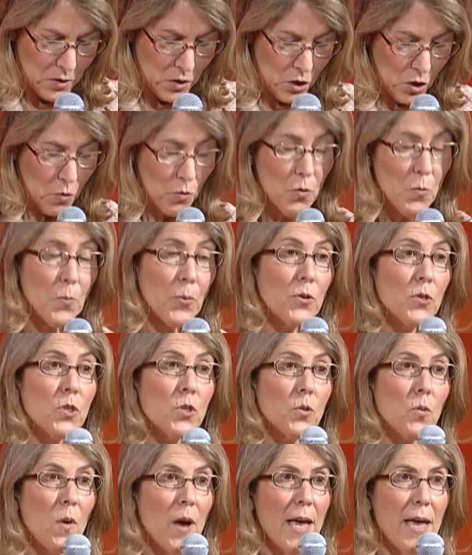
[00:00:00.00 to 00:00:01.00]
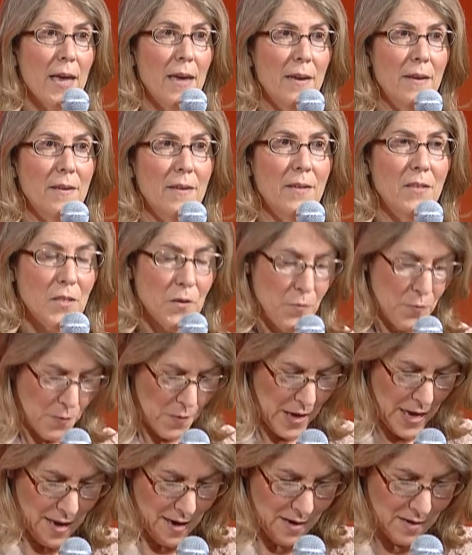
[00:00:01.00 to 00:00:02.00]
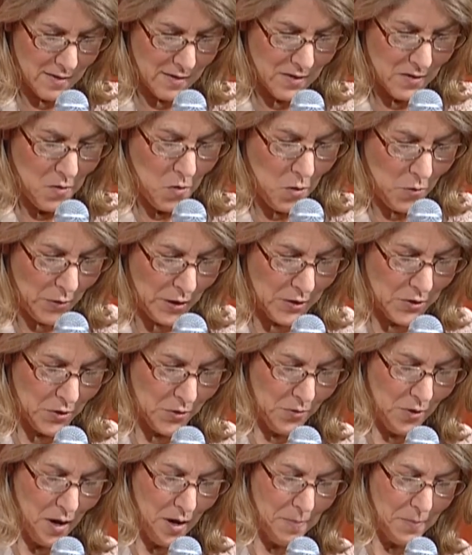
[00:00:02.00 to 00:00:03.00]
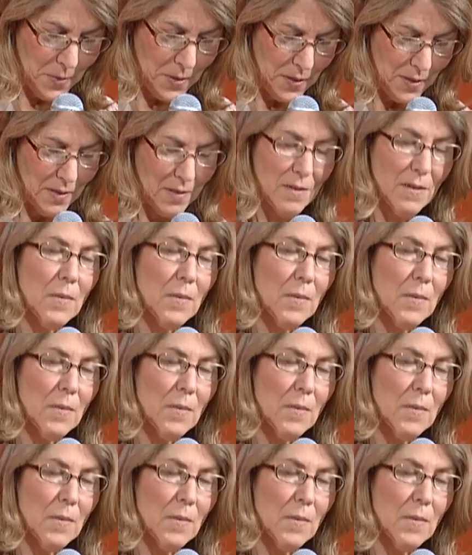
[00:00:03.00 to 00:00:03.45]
Don't persuade, defend, or interrupt.